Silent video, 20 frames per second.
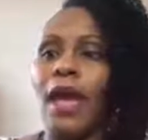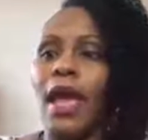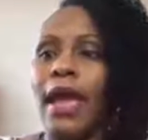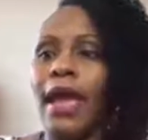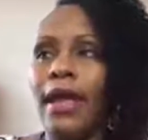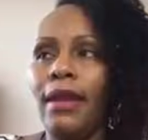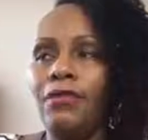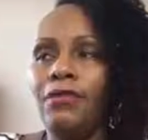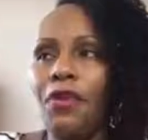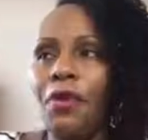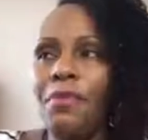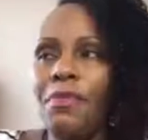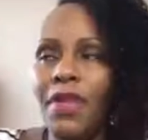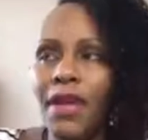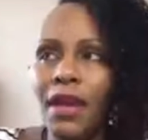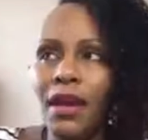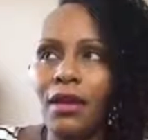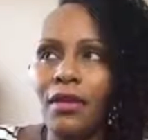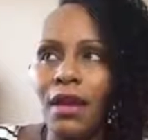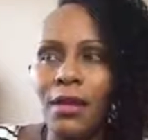And from
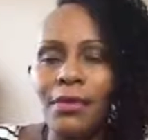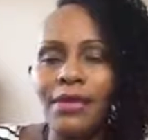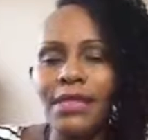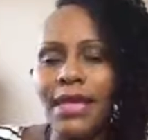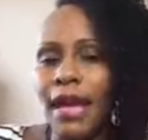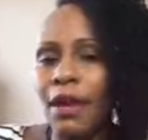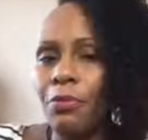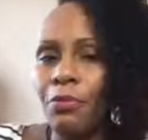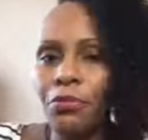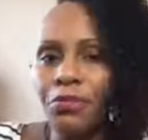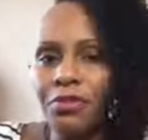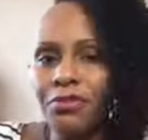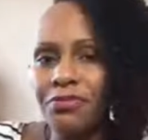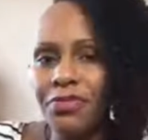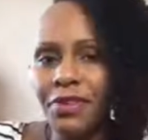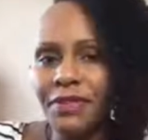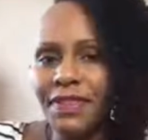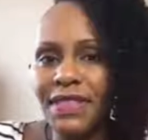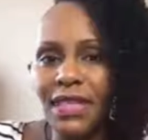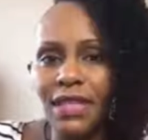there, that was April the
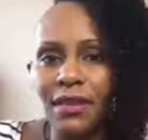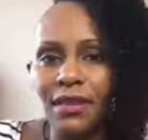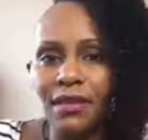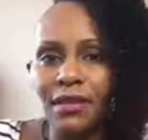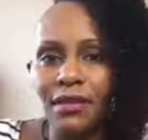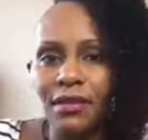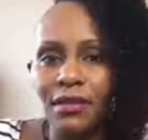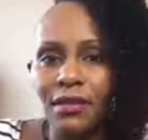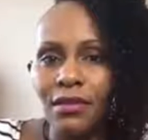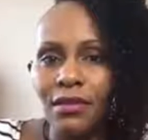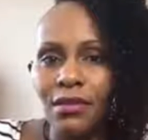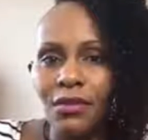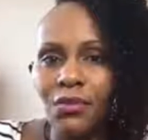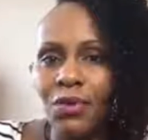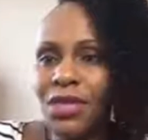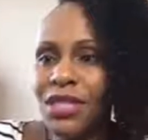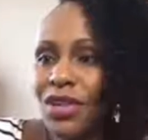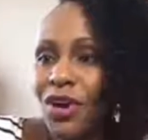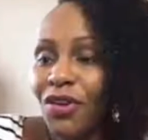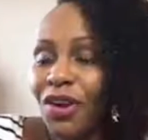15th.
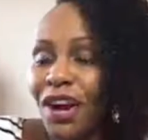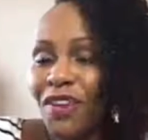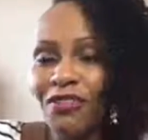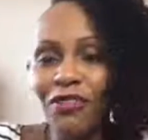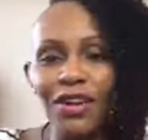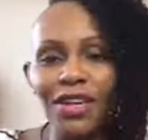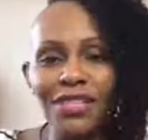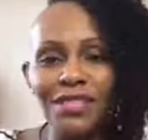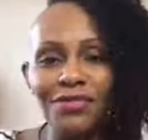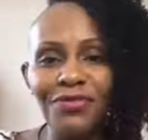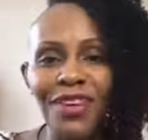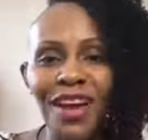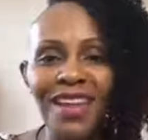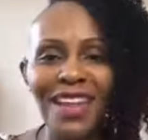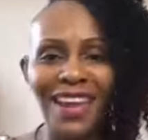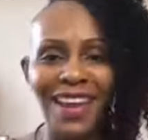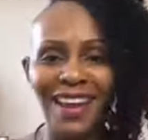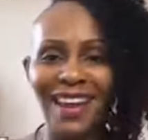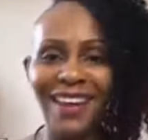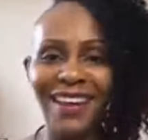We told our friends and
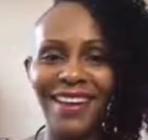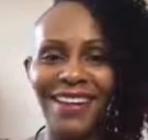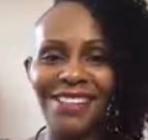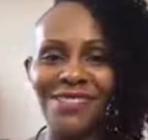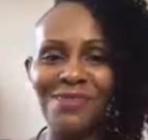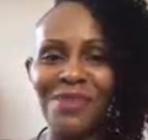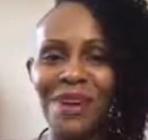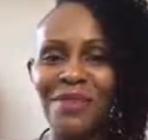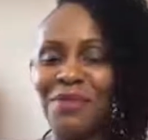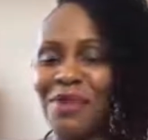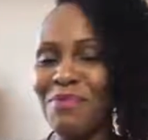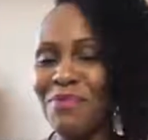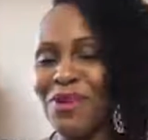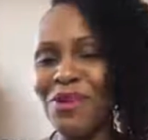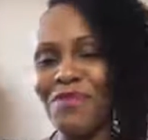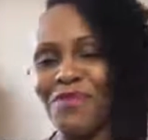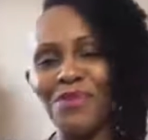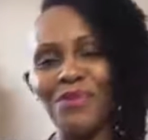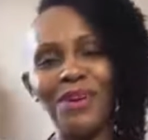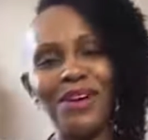family, hey, guess what? We're
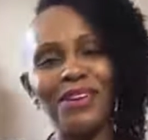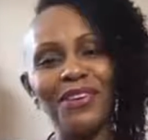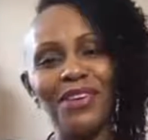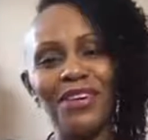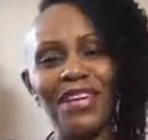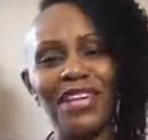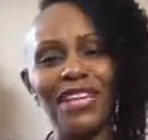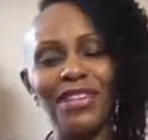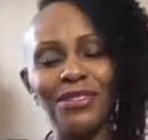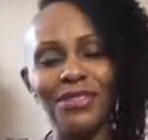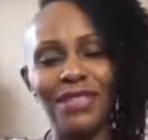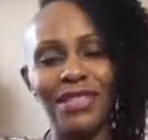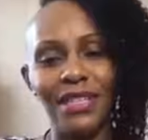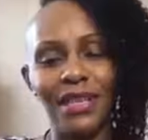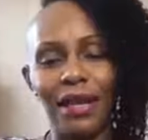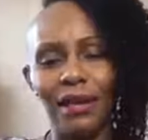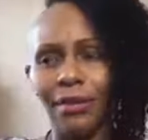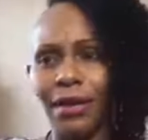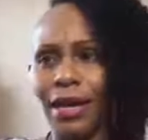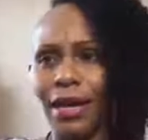moving. We're going to Houston.
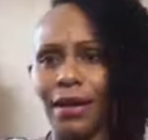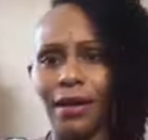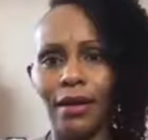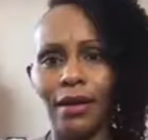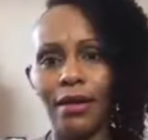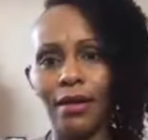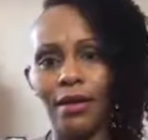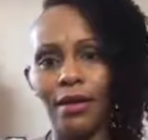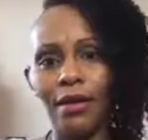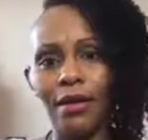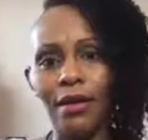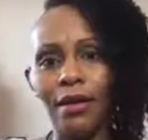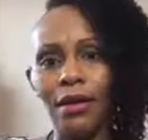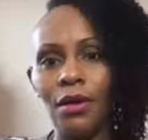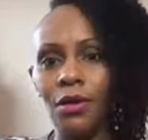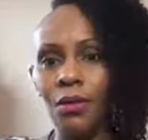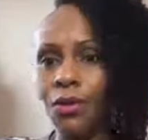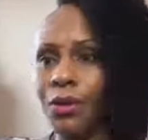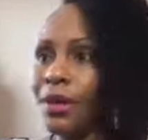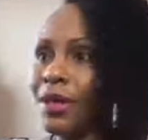They were like, huh?
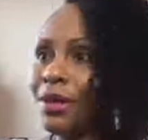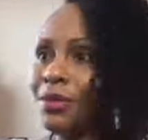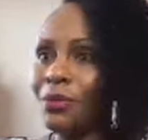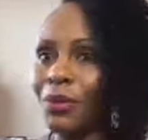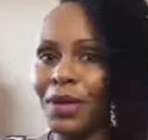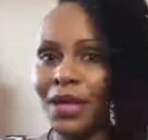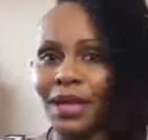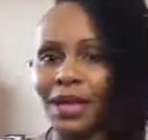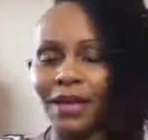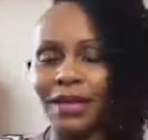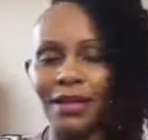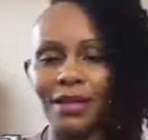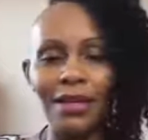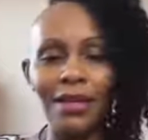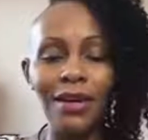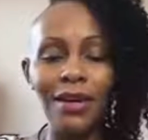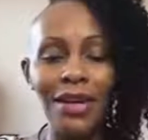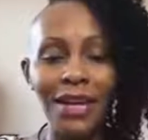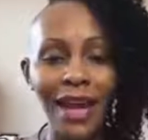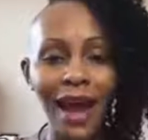Really? When? You
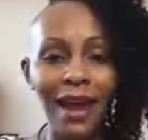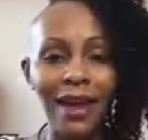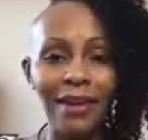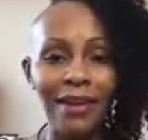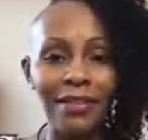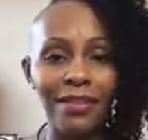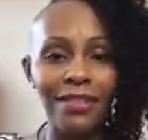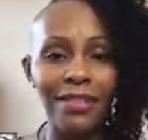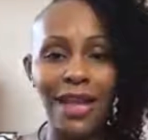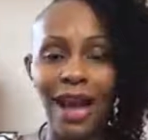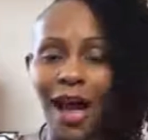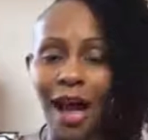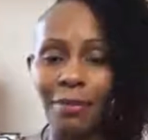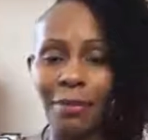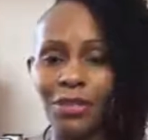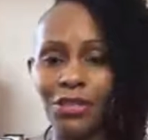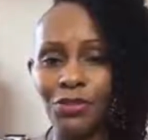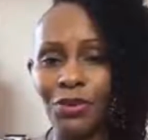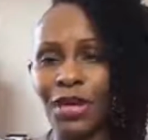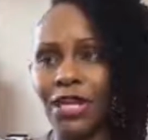know, he got another job.
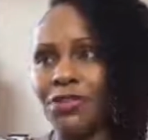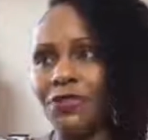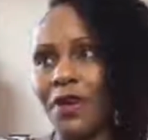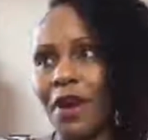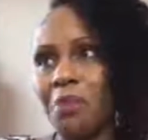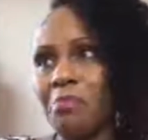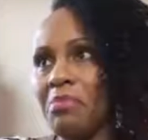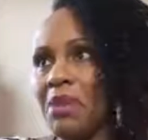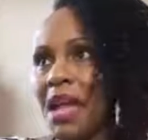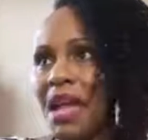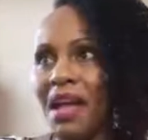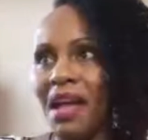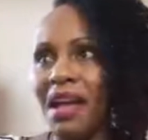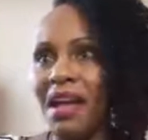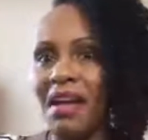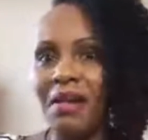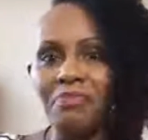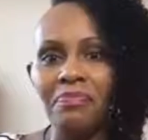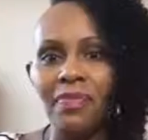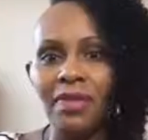He transferred.
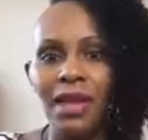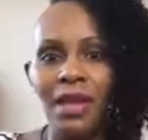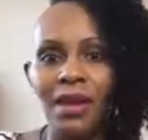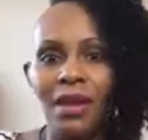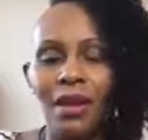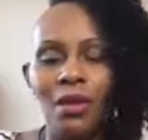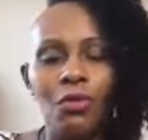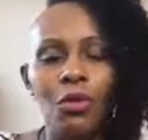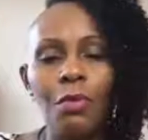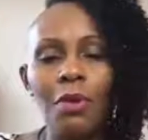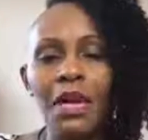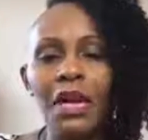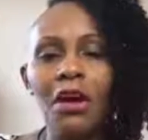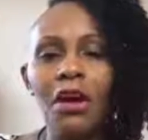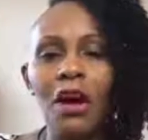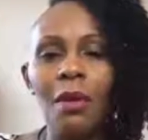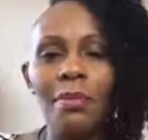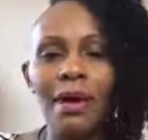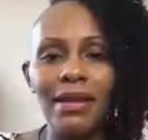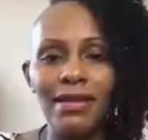Nah, we'll be
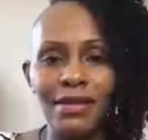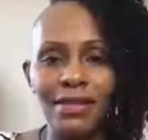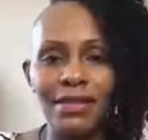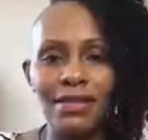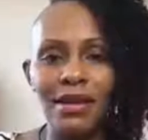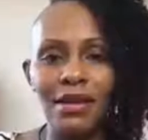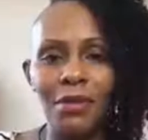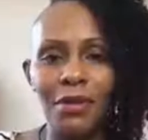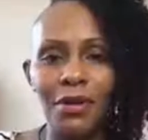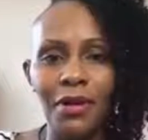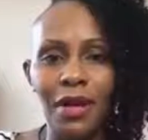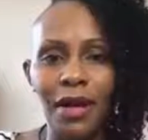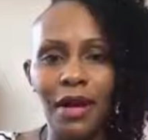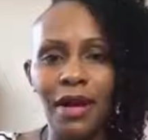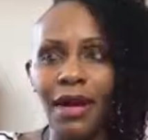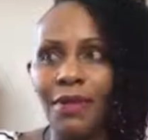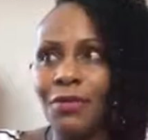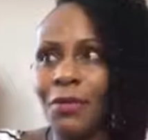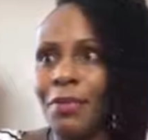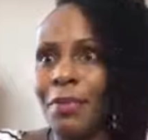gone by the summer.
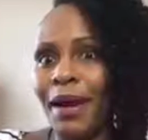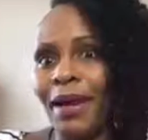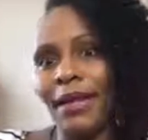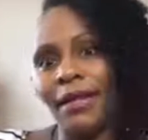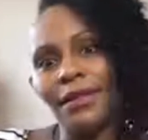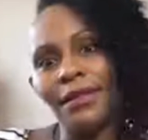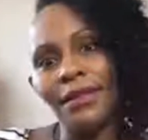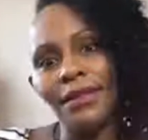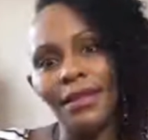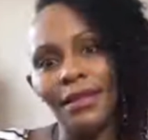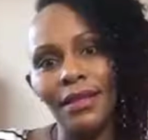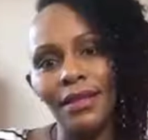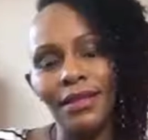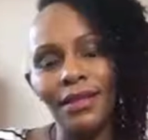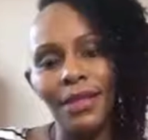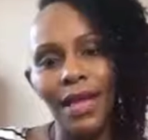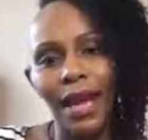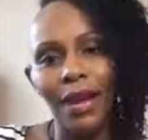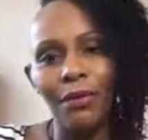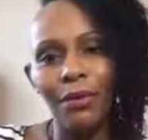And everybody looked at
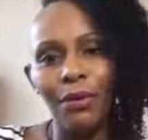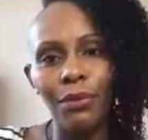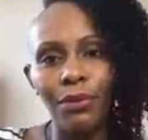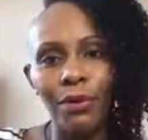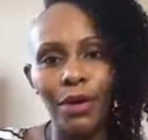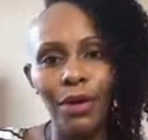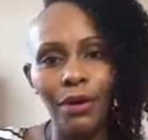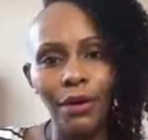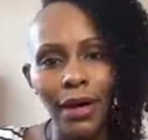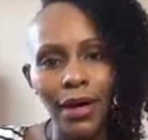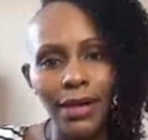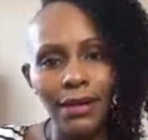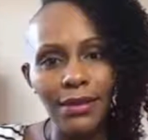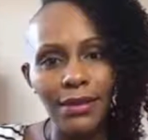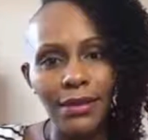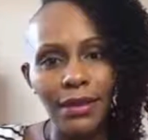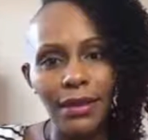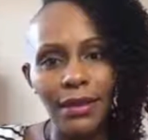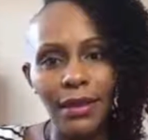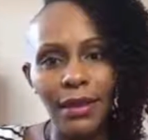us like we were
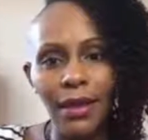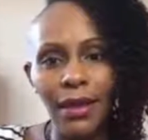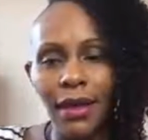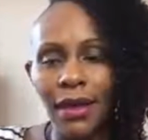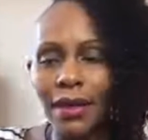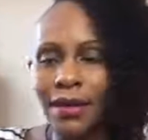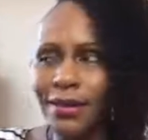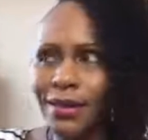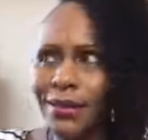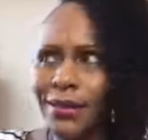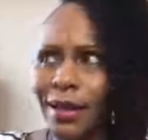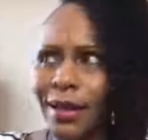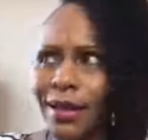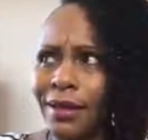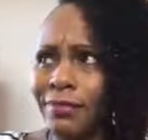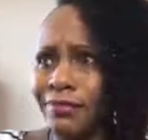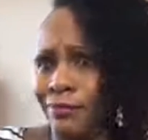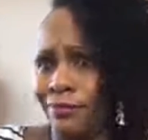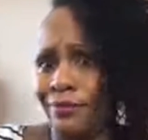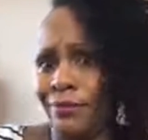crazy. And I
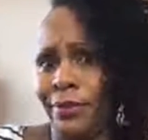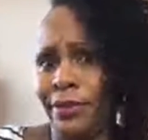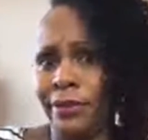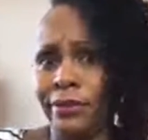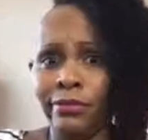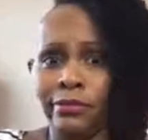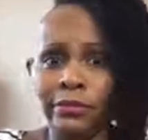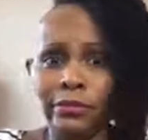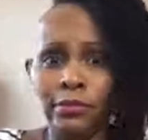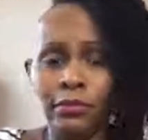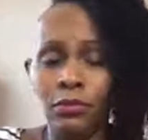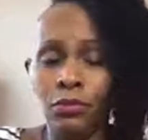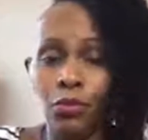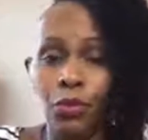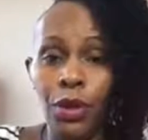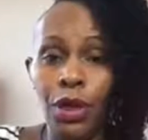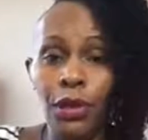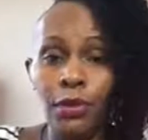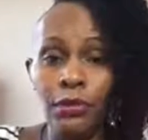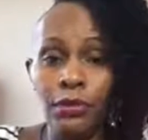was like,
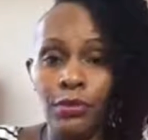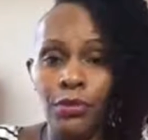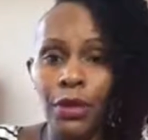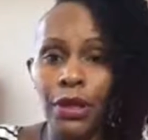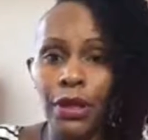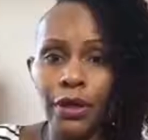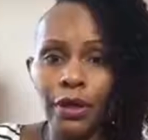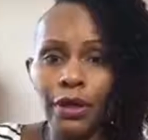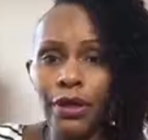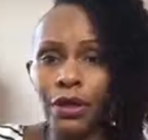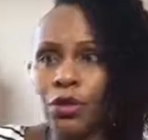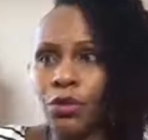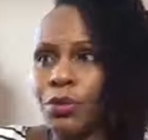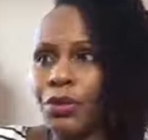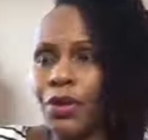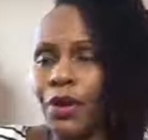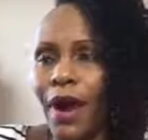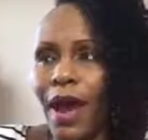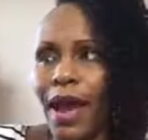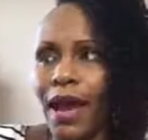we, what are you going to do
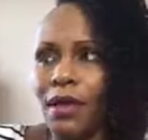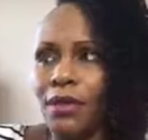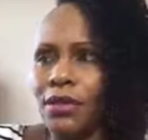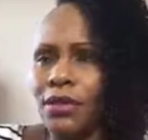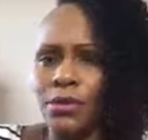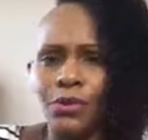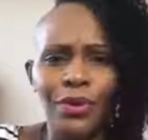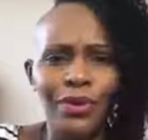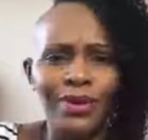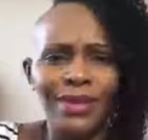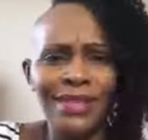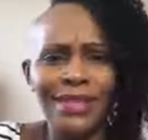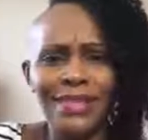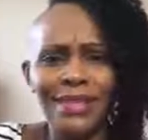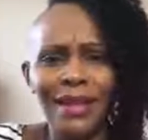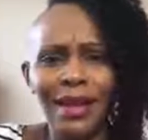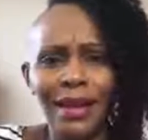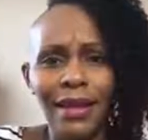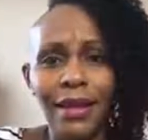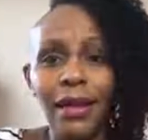with your house? We're going to
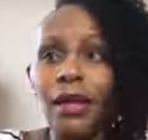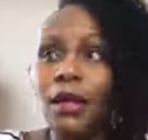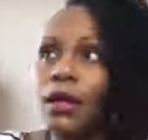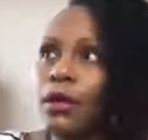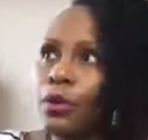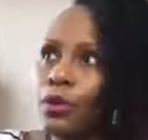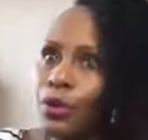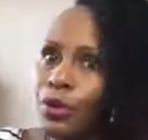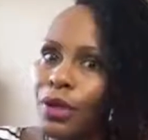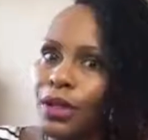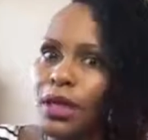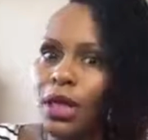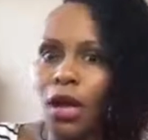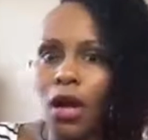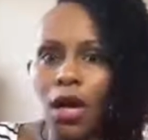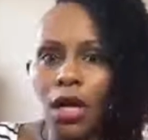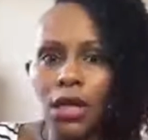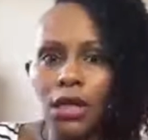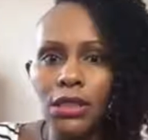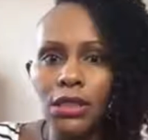sell it. Really,
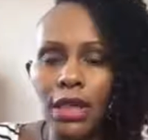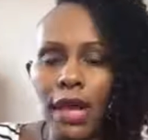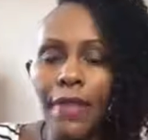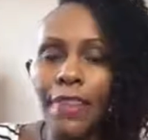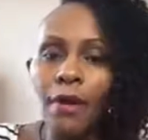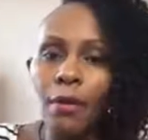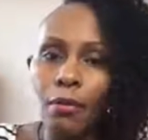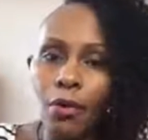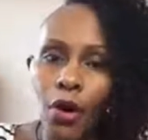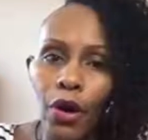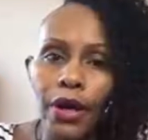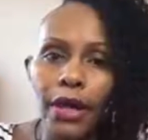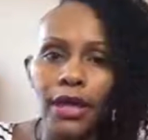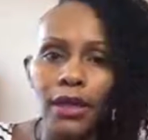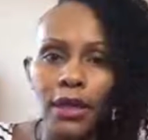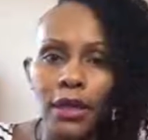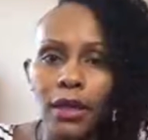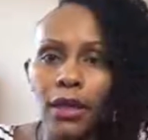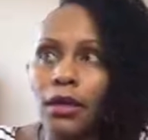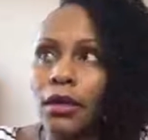Auguste? In the market
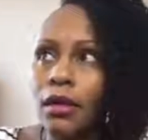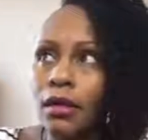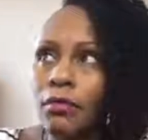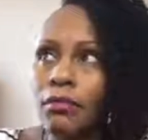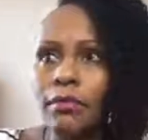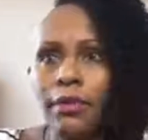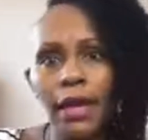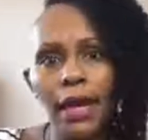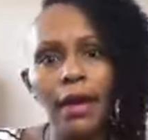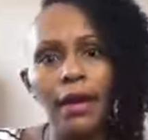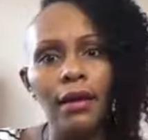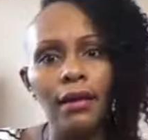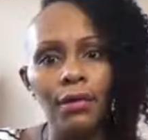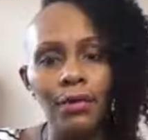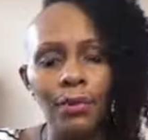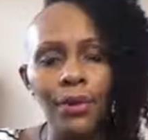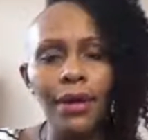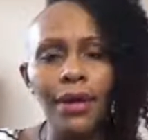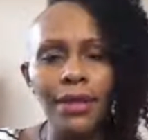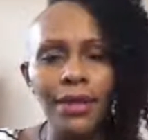here? Yeah,
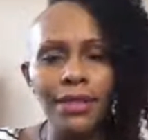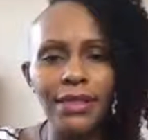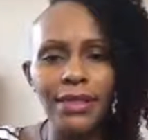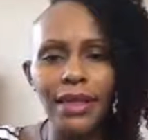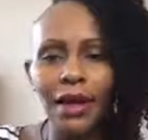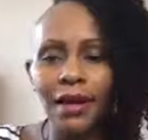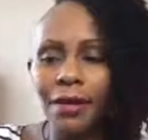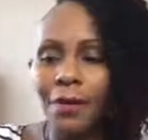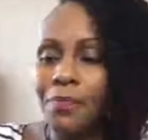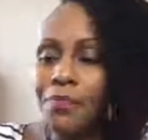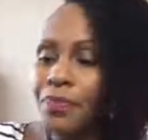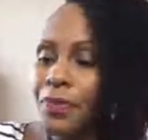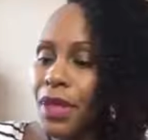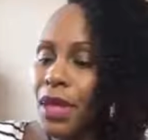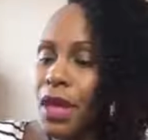we're going to sell it.